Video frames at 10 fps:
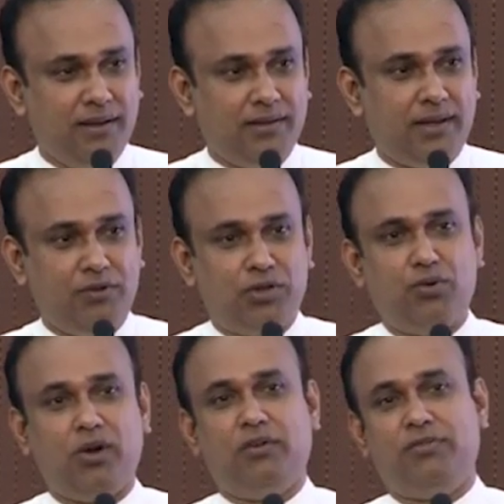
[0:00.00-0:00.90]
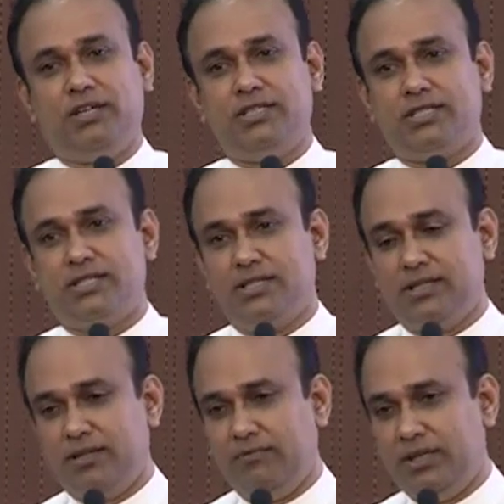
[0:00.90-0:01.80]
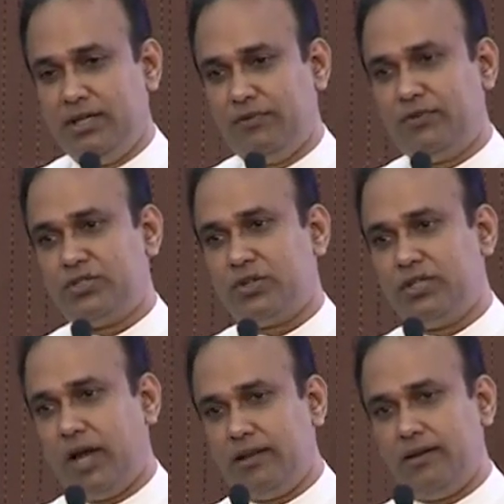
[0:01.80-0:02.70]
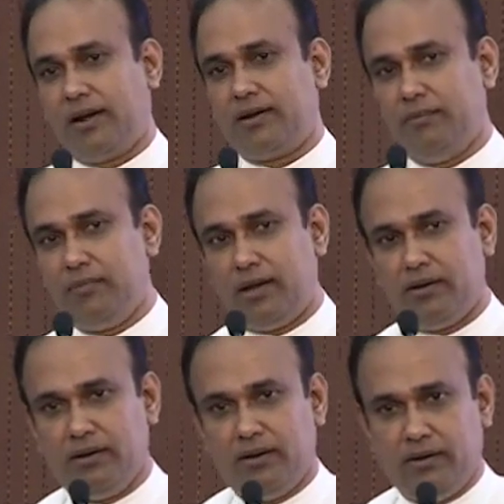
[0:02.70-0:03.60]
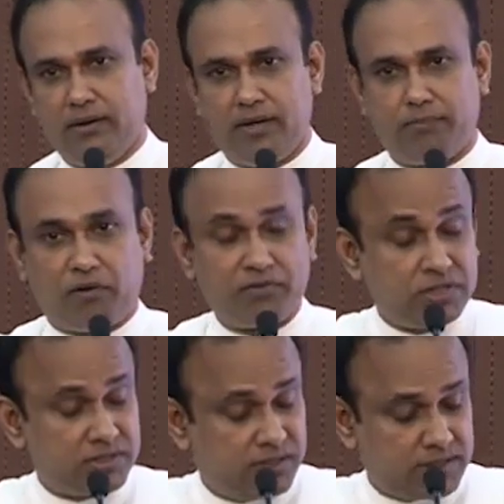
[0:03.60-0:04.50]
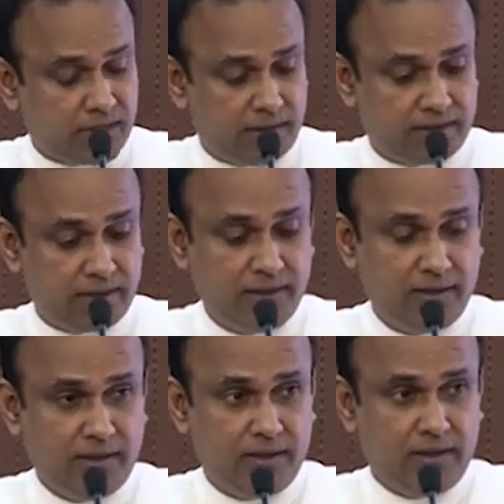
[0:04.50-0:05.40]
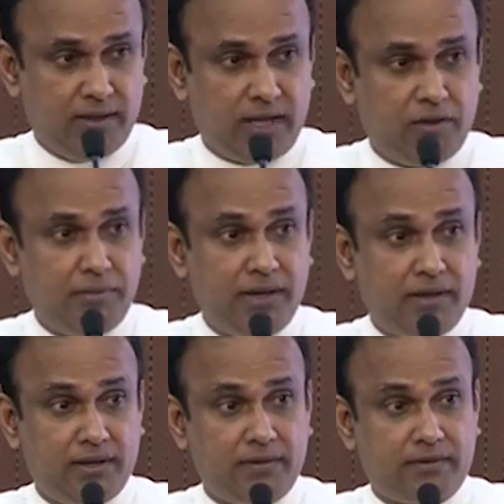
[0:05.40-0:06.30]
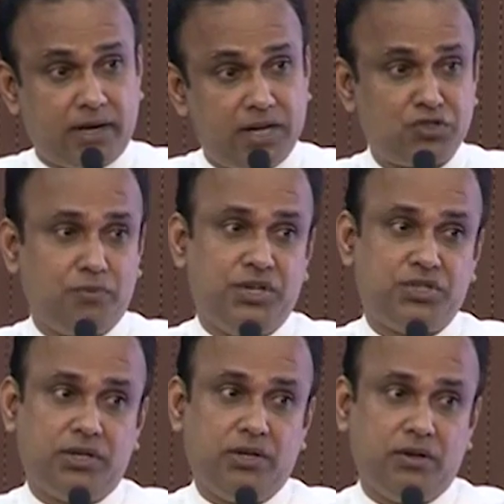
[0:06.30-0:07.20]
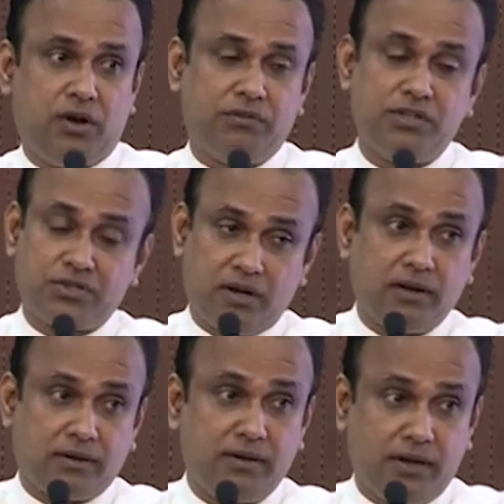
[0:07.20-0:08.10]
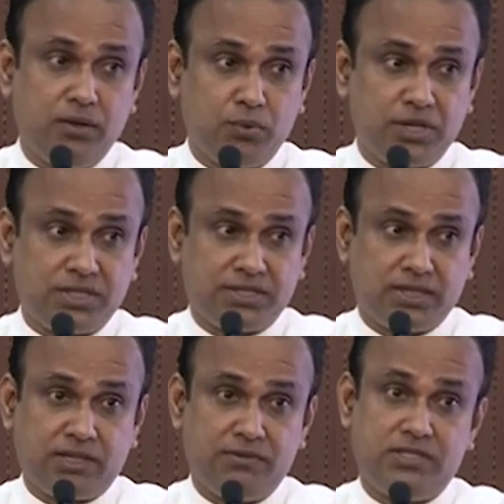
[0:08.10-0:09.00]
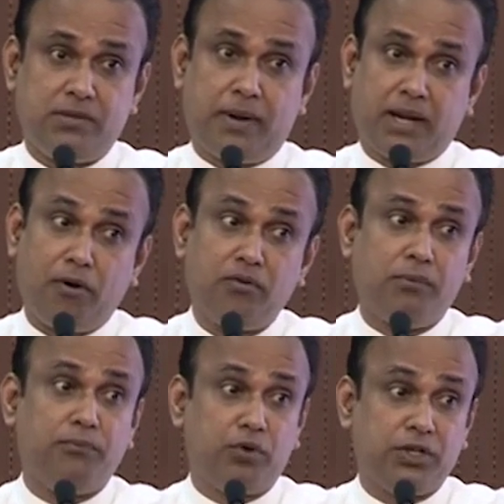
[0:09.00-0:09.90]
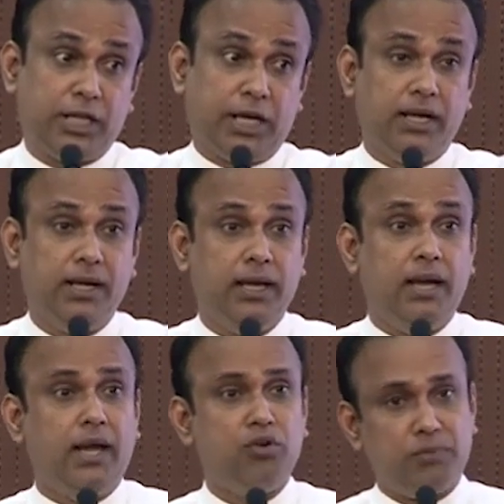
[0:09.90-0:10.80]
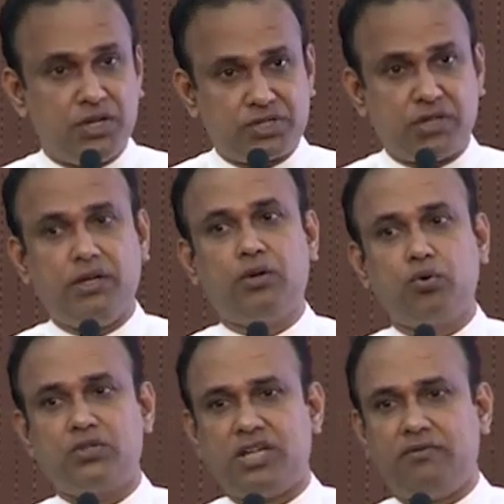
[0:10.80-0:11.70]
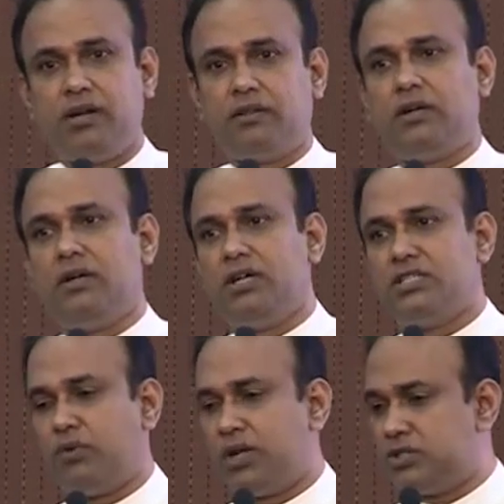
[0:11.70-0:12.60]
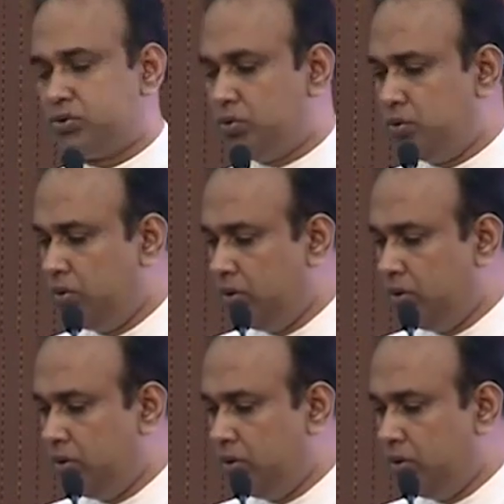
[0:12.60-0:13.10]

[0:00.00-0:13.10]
that with your efforts, with the efforts of the other academia and learned professionals in this country, there will be a transformation of the Sri Lankan education sector, which is a paramount important thing. And you mentioned it took 73 years for us to